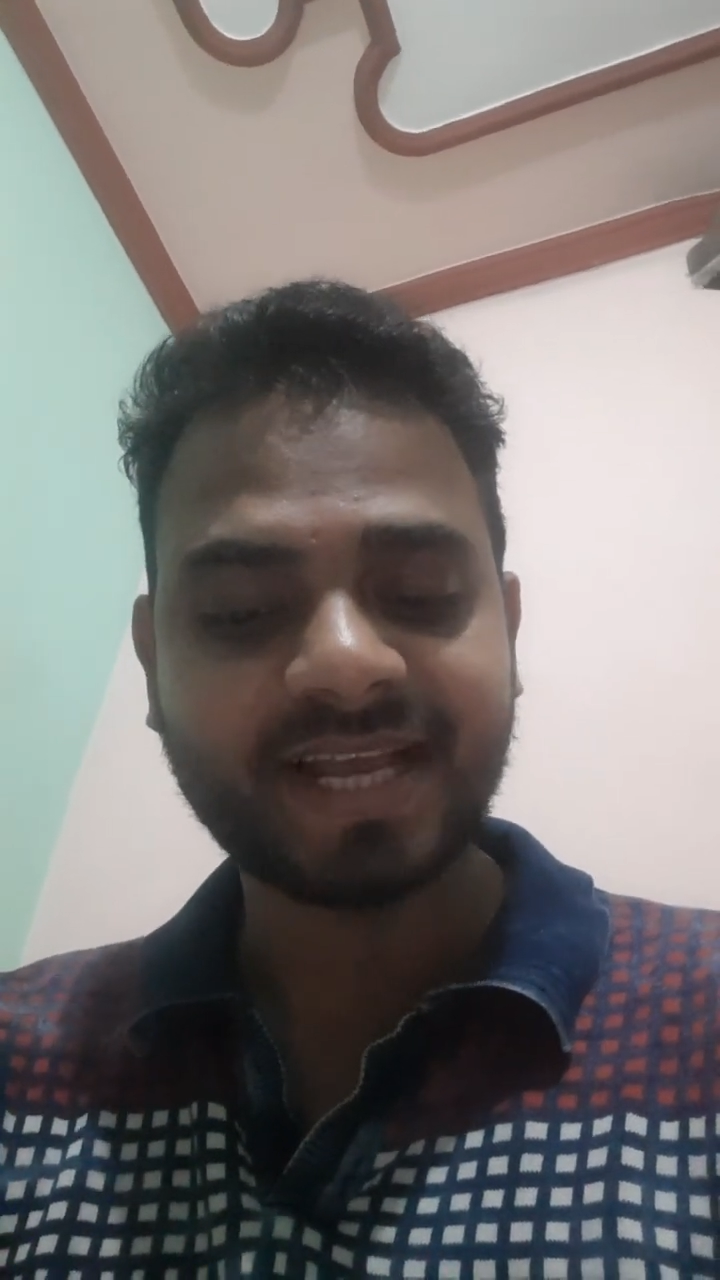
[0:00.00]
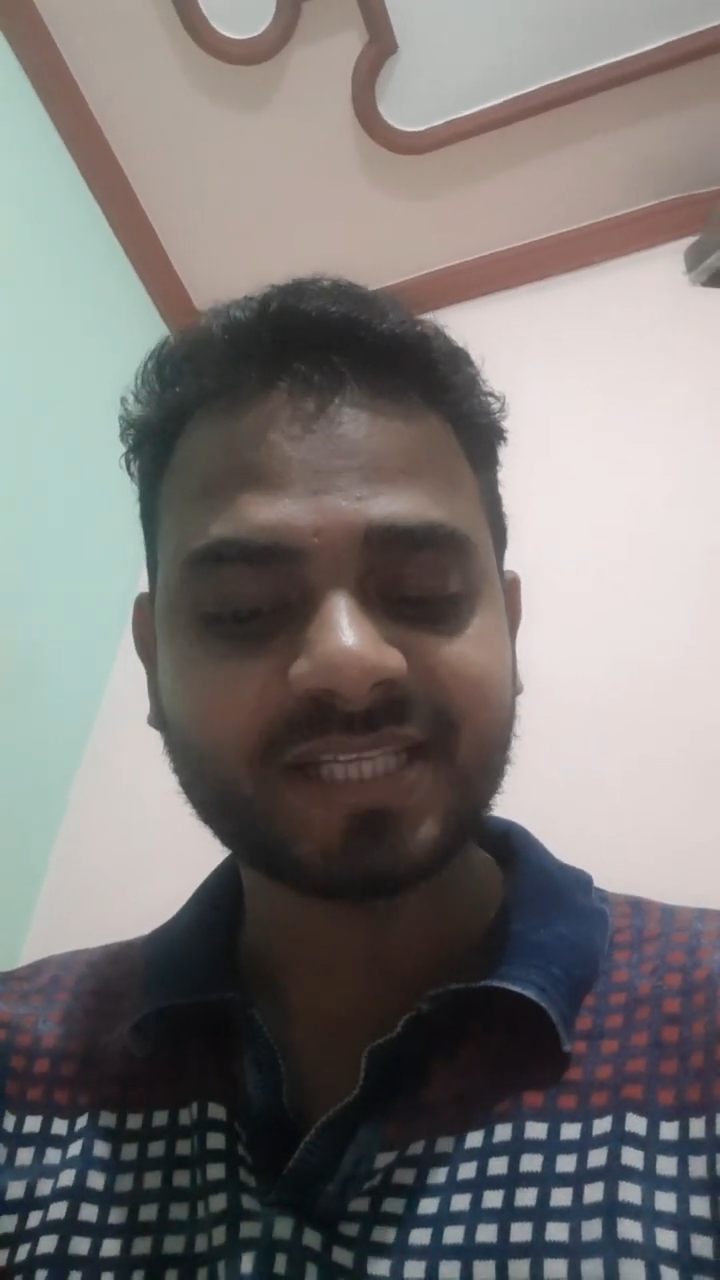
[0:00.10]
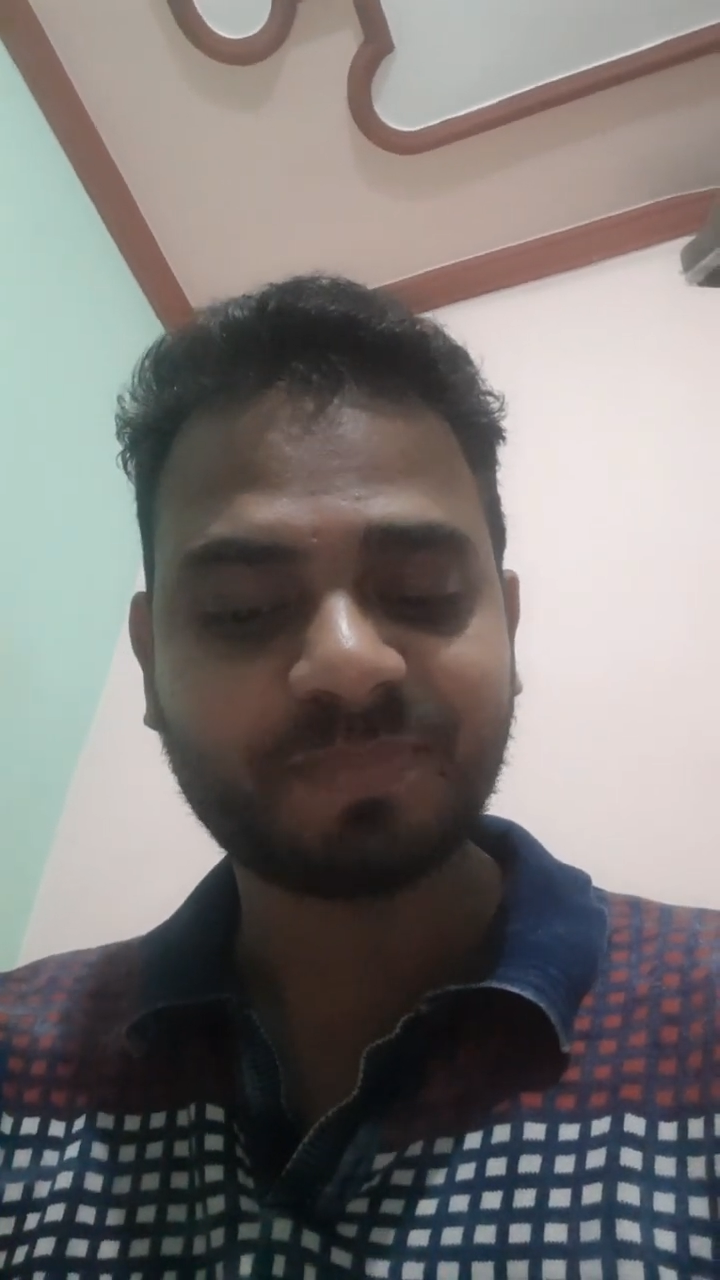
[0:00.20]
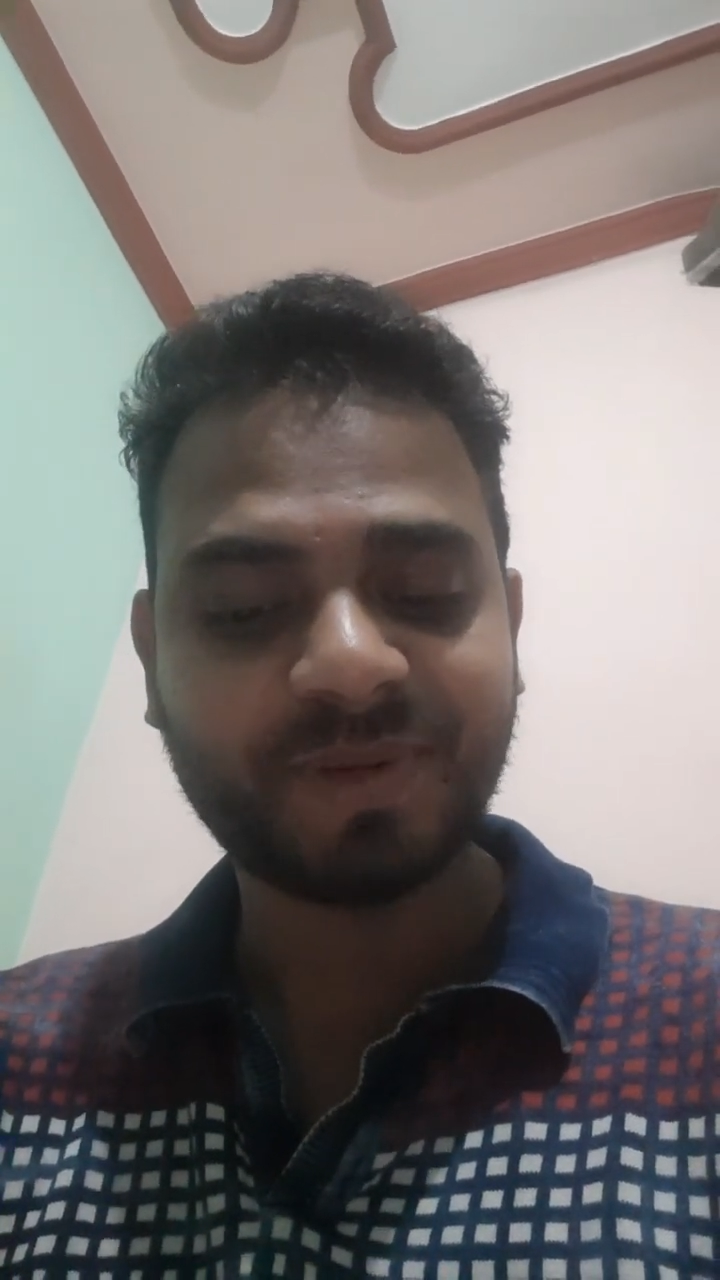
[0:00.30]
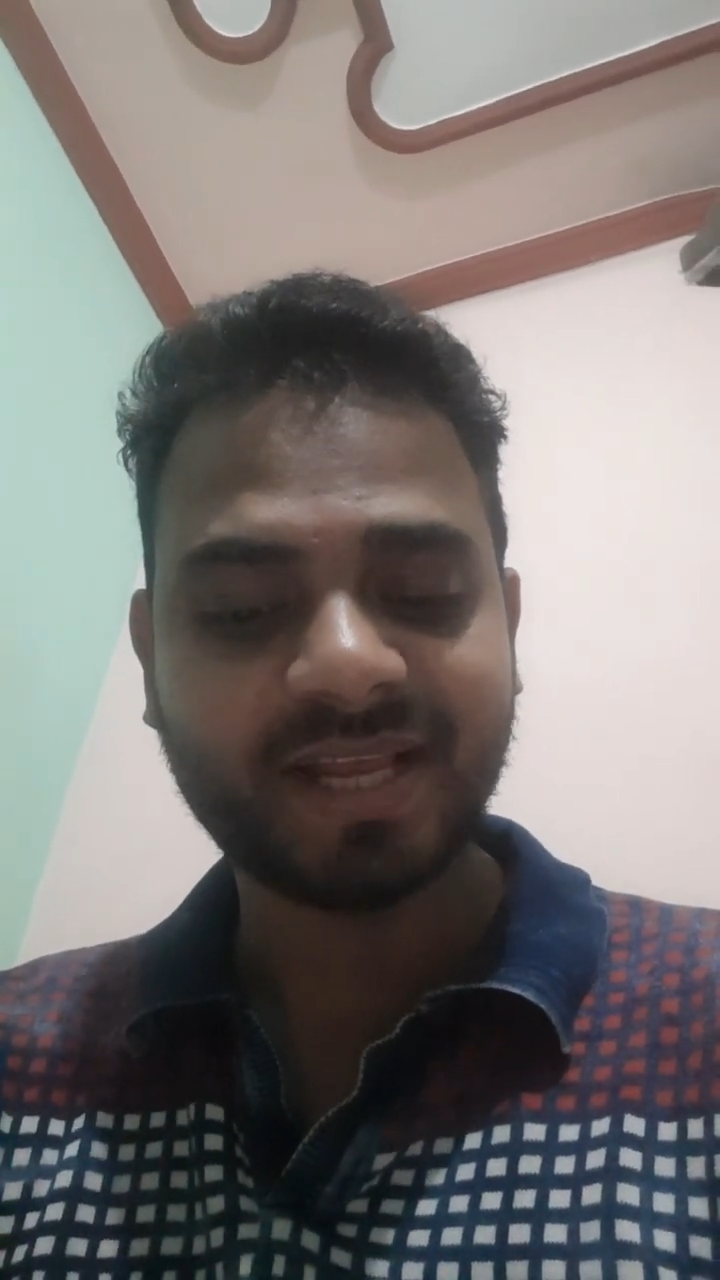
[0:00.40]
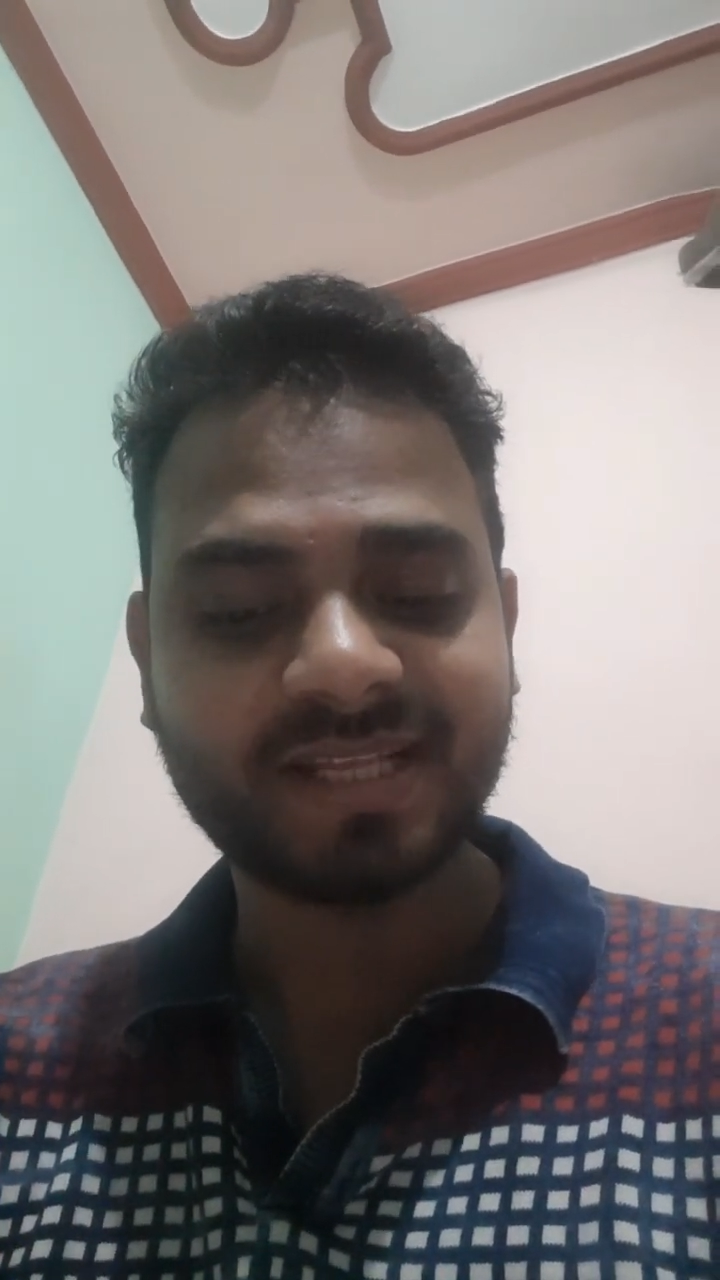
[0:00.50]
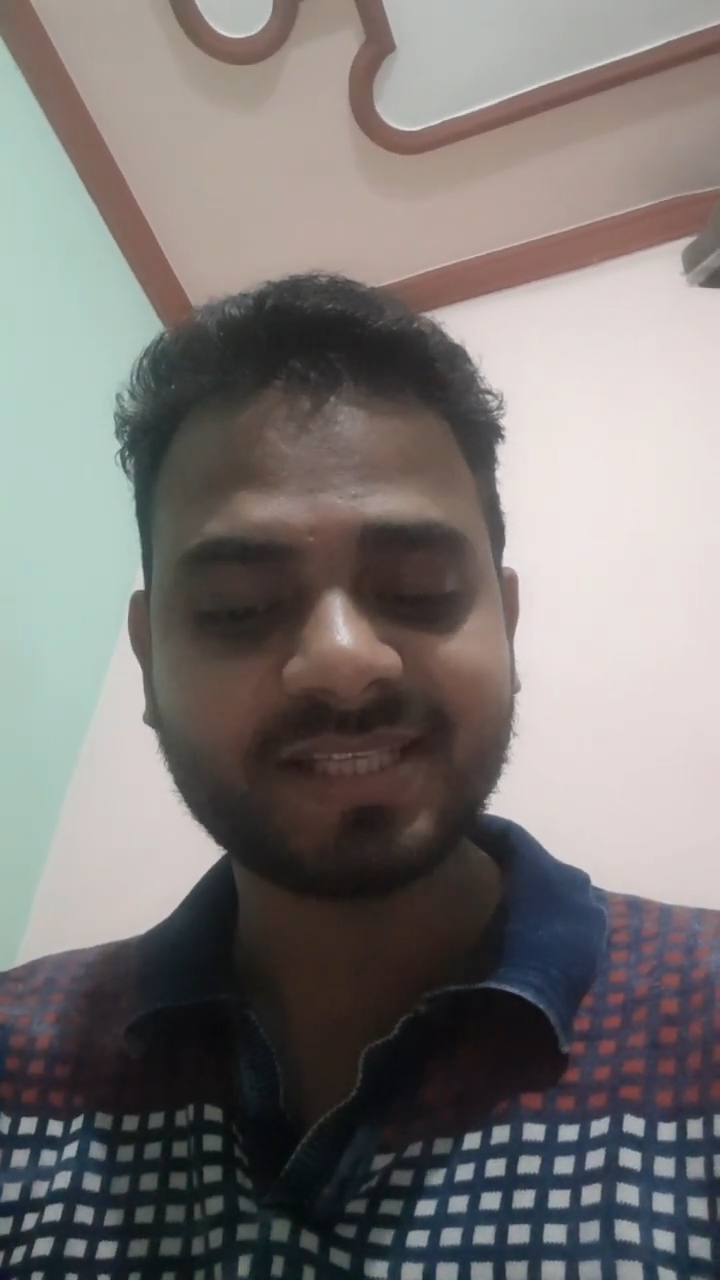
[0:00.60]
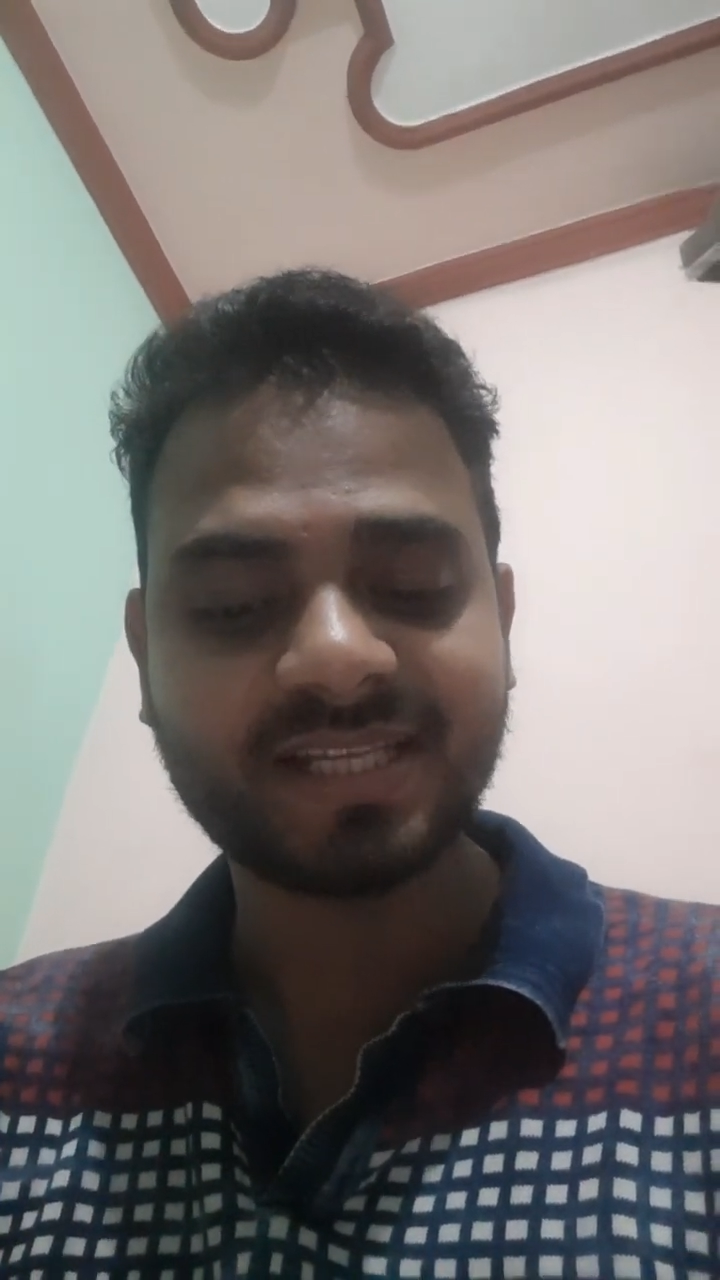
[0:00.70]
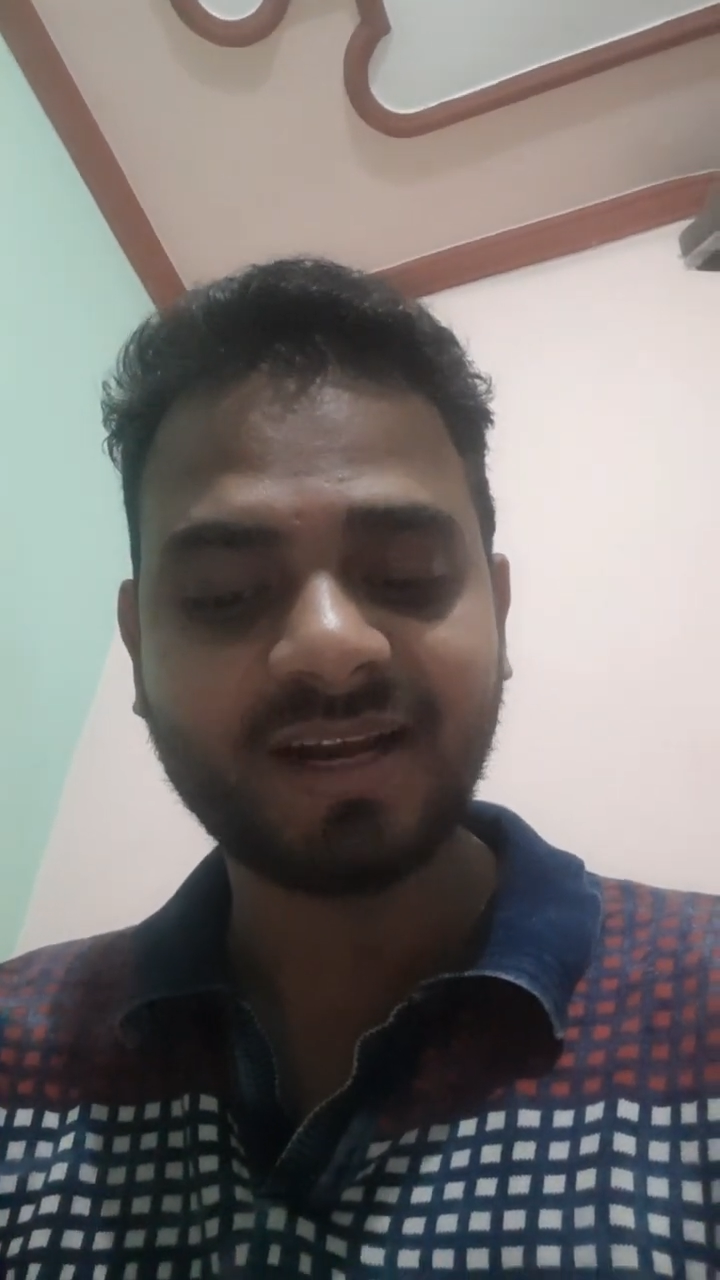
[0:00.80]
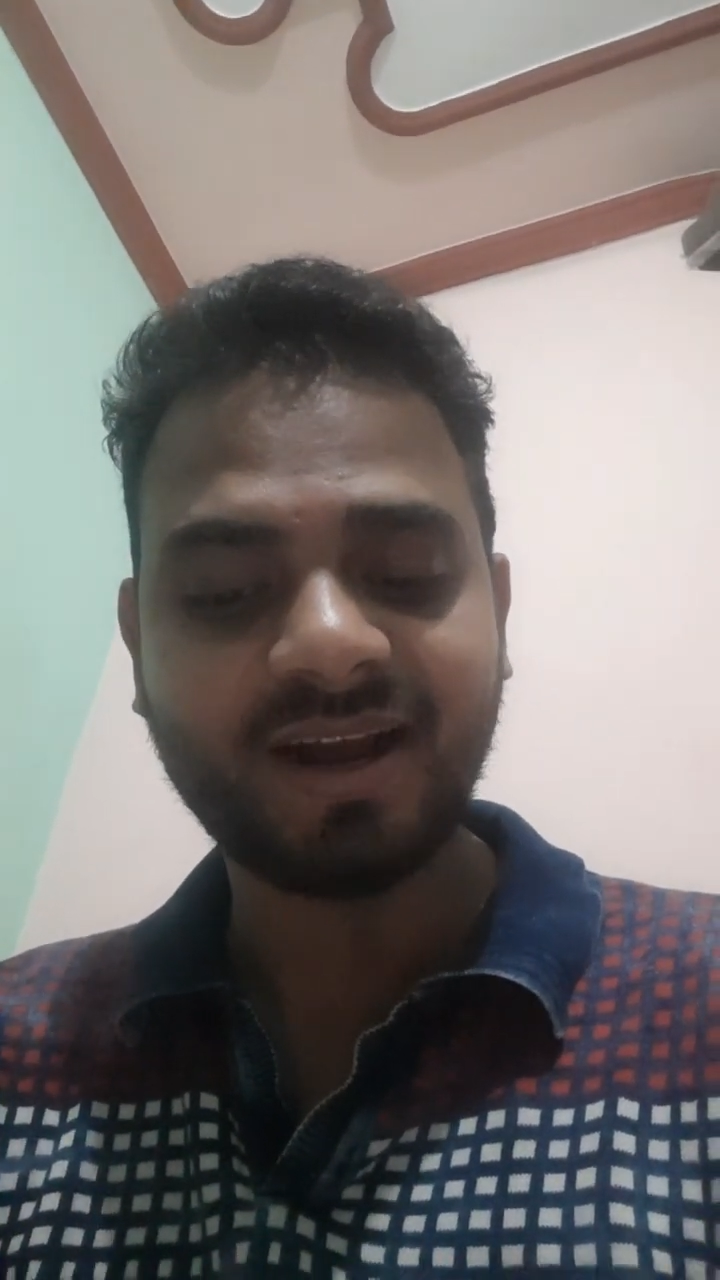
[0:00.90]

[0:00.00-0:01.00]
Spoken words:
experiencing